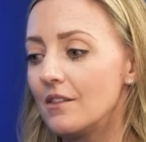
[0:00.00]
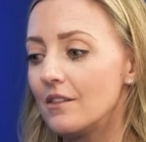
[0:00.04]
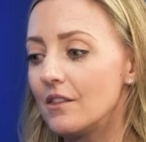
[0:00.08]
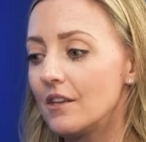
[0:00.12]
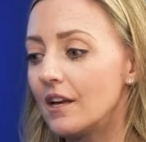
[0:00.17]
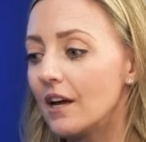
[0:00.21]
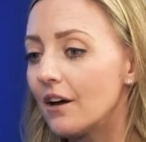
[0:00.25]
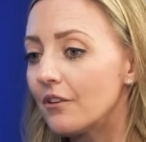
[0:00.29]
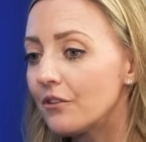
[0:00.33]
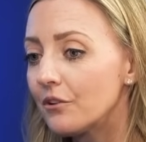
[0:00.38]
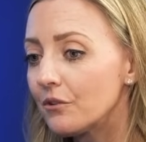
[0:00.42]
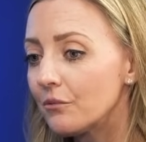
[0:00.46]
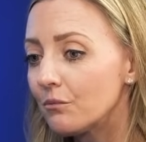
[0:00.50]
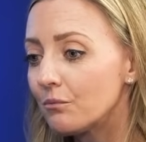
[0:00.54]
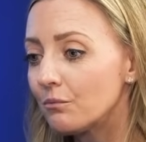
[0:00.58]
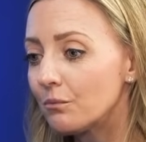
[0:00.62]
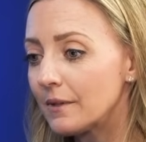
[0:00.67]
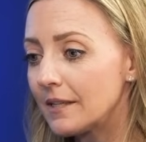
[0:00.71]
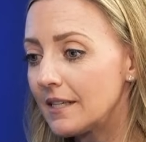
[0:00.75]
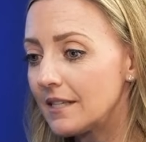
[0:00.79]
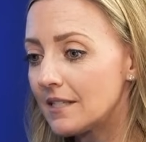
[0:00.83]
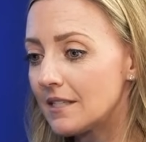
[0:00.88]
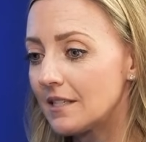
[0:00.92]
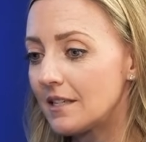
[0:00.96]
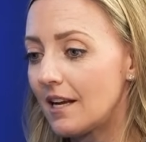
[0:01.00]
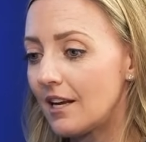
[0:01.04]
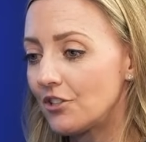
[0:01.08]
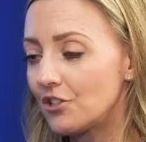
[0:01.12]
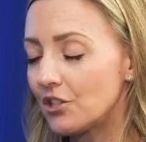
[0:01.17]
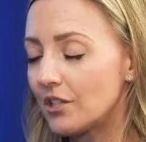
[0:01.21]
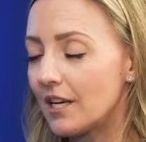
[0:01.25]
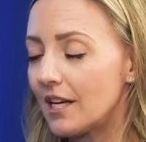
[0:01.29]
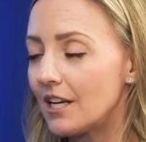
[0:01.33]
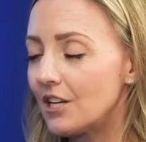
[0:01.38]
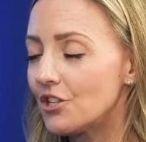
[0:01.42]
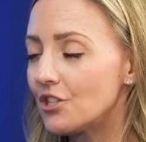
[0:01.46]
The other reason
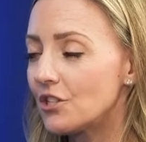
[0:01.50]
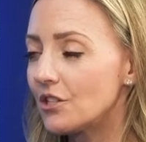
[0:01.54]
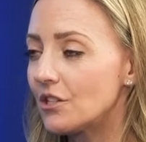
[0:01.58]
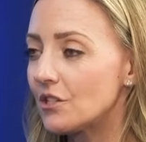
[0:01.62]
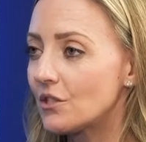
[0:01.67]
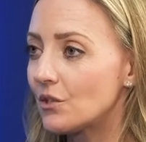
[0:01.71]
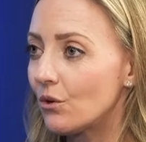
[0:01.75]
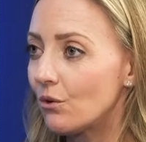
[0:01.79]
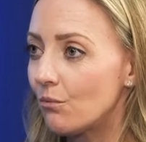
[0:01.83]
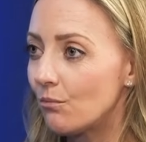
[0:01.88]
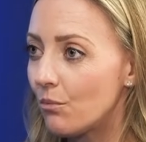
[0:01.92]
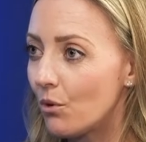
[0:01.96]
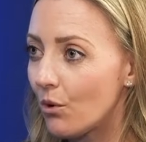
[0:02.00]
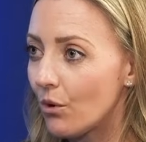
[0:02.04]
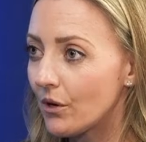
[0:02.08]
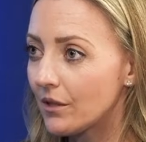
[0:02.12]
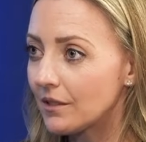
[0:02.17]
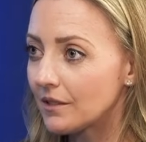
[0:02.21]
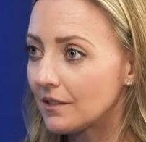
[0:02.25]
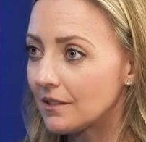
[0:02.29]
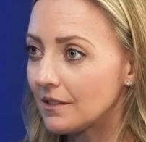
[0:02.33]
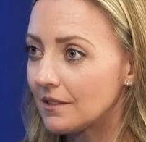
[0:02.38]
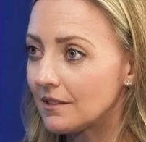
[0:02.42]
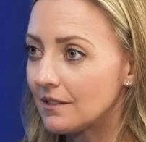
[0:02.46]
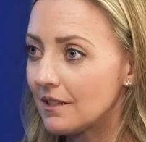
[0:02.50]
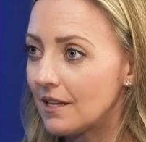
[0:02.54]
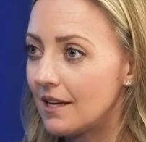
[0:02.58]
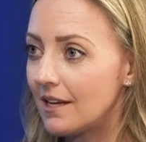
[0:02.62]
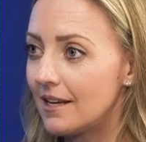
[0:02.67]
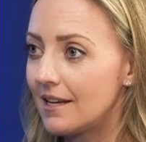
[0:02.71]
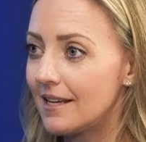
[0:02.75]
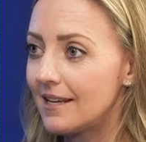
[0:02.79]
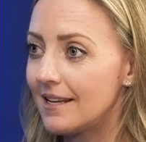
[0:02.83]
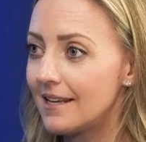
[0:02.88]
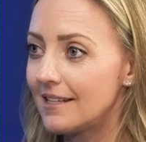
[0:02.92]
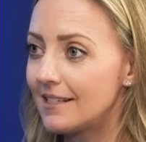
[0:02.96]
education is so important
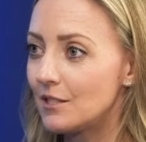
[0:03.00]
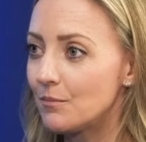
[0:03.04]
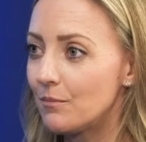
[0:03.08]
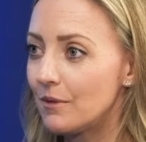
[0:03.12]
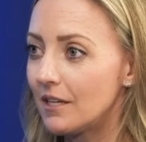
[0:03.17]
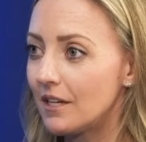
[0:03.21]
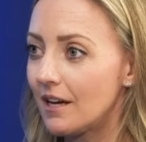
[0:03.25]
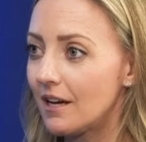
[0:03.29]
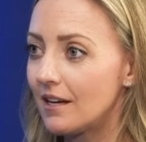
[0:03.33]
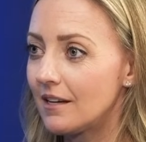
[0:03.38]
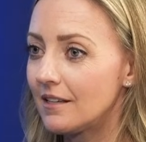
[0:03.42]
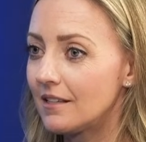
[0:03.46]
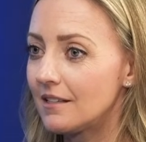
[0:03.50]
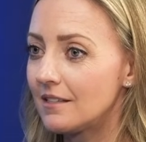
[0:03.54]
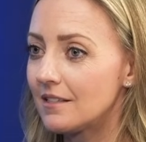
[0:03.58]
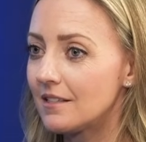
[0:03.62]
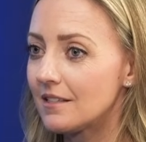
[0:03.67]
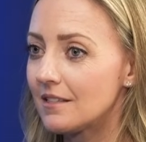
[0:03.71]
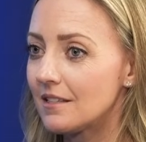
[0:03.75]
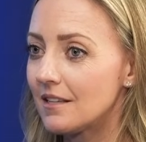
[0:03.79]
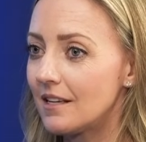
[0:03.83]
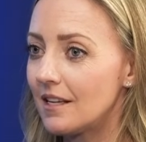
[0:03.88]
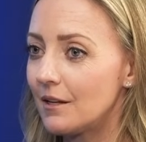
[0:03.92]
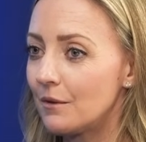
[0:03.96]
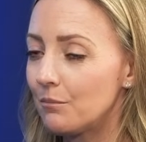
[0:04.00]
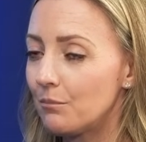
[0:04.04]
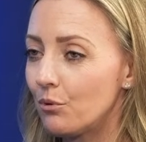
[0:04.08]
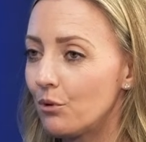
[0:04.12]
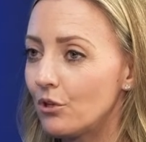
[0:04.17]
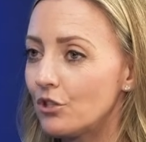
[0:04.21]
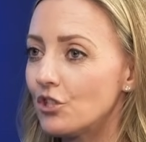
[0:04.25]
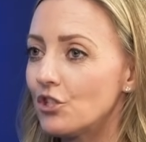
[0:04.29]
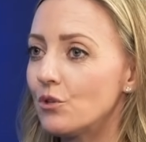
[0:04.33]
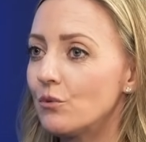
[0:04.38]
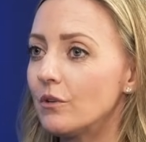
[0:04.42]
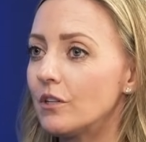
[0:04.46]
is because it
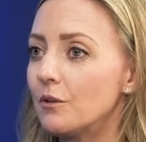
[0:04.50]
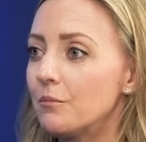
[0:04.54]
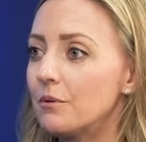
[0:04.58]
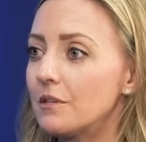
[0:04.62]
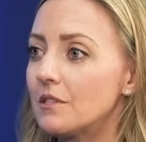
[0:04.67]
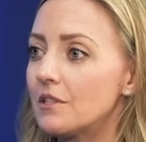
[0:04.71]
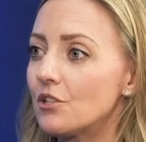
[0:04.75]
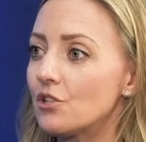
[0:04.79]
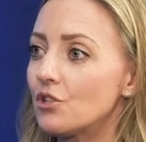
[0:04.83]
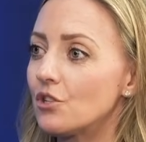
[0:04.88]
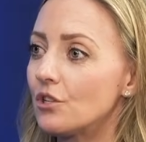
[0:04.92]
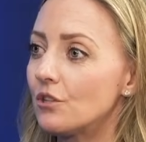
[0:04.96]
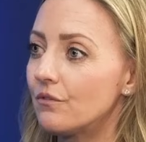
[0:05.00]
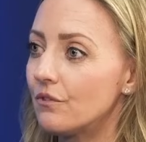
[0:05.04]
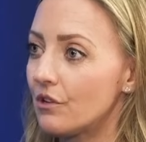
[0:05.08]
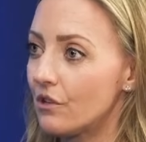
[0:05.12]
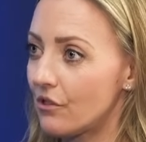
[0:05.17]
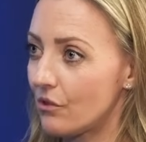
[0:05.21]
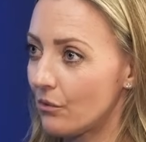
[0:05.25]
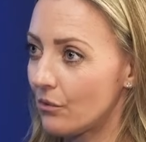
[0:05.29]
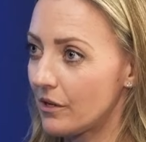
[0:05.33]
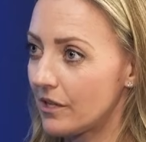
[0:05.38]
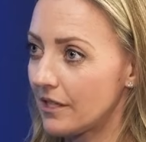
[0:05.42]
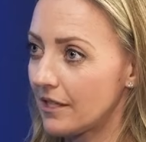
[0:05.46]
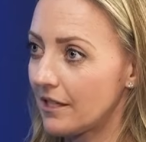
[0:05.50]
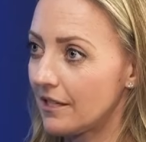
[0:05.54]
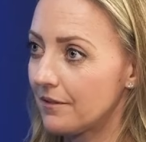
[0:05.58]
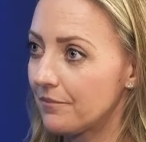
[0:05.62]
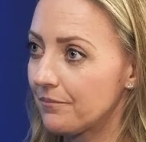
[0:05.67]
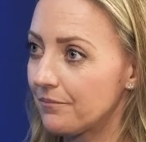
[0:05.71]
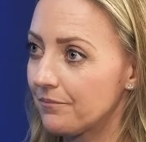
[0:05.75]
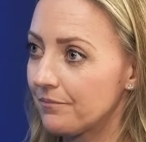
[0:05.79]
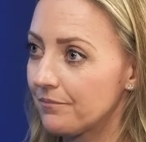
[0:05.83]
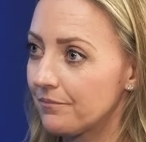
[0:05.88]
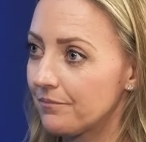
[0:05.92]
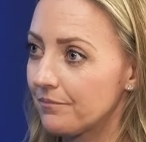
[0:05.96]
puts you in a position of authority.
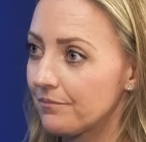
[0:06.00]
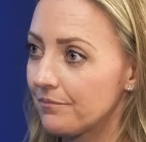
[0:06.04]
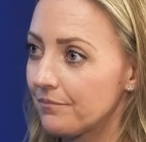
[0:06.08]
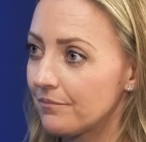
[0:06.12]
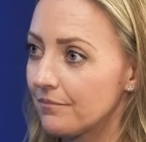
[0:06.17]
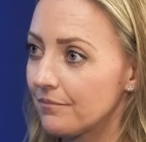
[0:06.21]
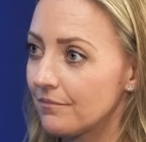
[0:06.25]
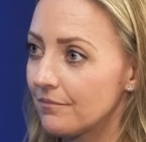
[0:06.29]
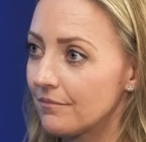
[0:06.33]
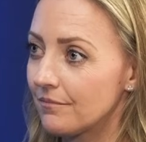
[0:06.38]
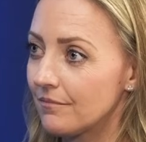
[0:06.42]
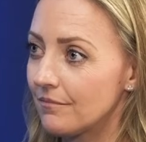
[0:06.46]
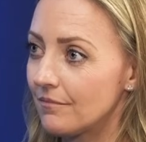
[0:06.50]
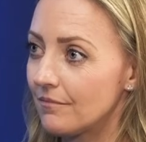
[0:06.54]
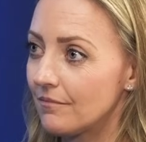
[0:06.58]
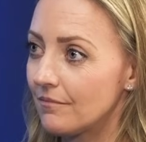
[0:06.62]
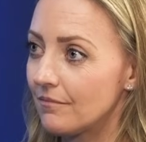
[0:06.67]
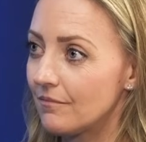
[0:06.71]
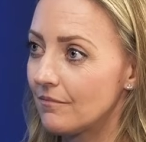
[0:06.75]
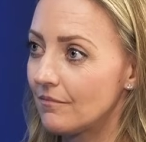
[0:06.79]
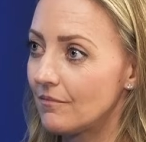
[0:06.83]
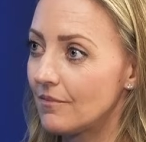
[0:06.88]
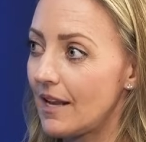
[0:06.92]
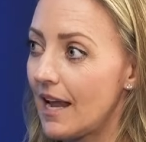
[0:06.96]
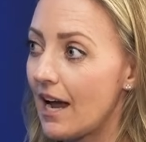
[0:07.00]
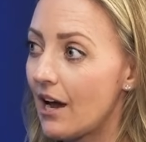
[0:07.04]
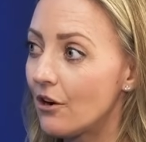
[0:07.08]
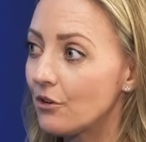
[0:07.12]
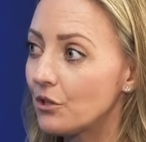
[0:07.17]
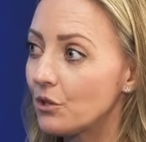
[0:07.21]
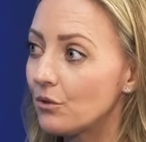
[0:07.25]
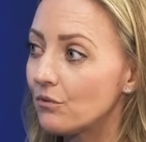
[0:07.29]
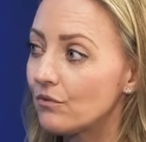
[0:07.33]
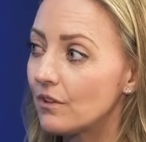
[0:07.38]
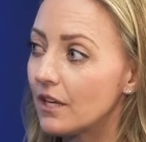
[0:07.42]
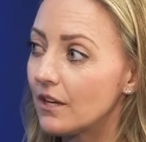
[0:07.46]
Now
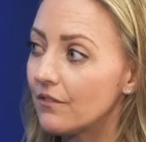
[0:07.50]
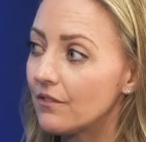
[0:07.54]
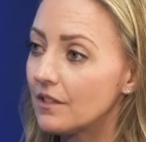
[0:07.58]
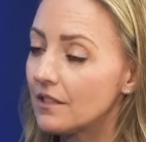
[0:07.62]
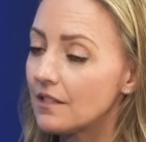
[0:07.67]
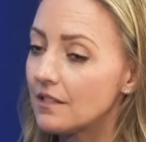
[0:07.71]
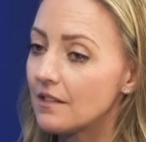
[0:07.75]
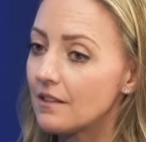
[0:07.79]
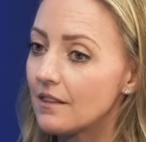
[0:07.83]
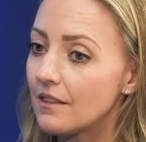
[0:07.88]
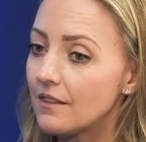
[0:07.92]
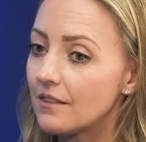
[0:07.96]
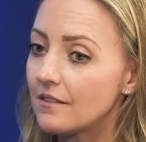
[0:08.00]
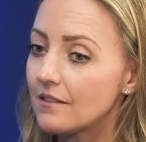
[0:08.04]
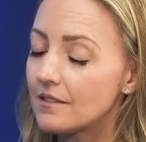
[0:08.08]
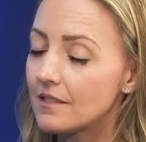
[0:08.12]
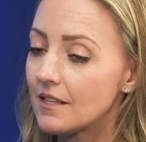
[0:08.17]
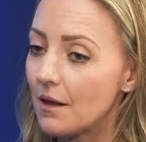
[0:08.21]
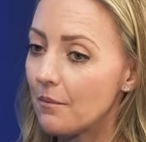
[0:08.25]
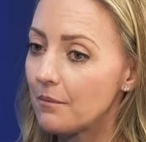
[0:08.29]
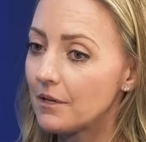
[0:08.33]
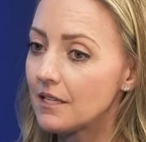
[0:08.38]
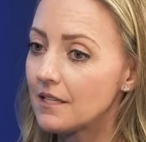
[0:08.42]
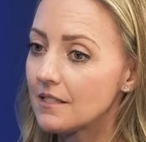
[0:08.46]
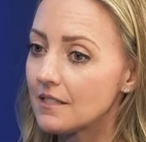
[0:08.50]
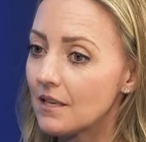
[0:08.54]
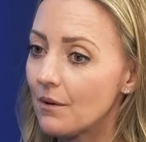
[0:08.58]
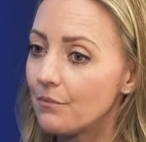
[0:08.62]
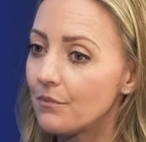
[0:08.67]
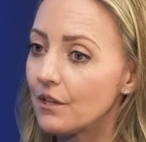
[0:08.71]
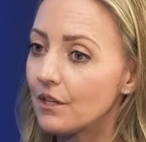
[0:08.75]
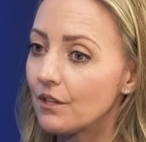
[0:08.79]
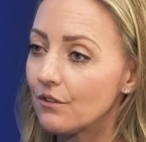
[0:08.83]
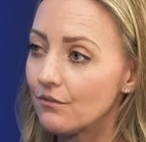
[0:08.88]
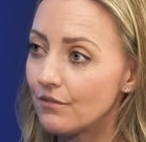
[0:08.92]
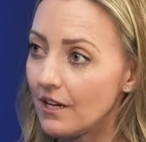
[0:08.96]
you've given somebody
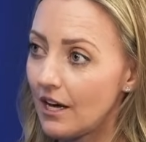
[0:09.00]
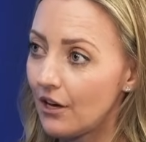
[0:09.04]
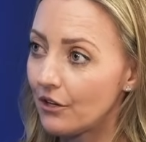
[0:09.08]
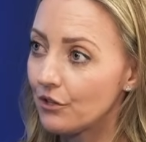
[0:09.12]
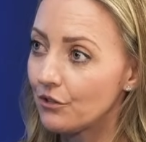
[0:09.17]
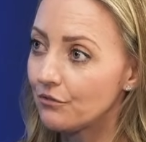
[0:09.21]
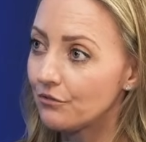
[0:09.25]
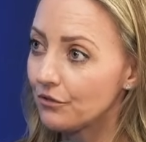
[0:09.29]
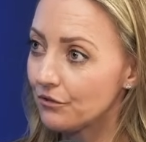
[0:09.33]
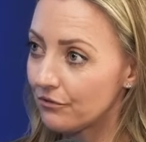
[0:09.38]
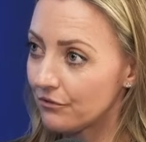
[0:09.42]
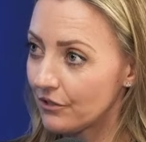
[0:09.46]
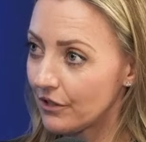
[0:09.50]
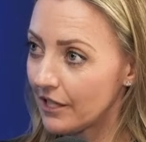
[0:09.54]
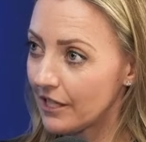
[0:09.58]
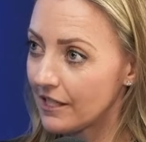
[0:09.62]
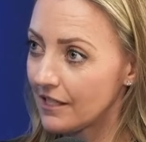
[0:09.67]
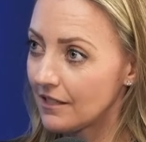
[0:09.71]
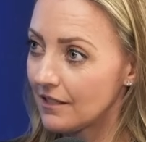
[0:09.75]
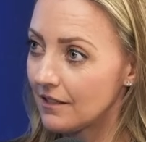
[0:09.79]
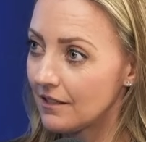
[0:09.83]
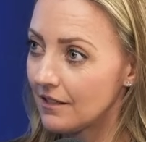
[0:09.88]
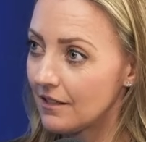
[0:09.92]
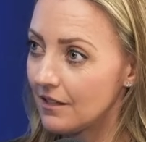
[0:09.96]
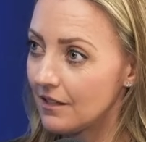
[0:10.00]
something of value for free